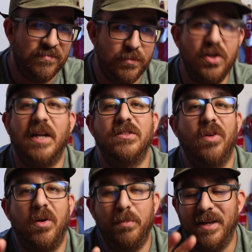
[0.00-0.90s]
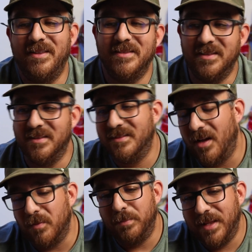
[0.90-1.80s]
You guys know I don't play this. I
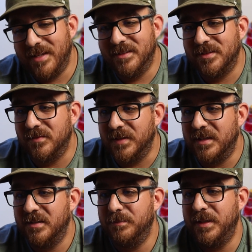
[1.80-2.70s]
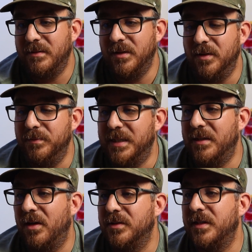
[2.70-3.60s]
don't play in this arena. Big, you know, big
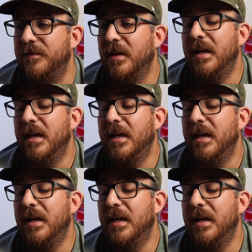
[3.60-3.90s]
dollar stuff.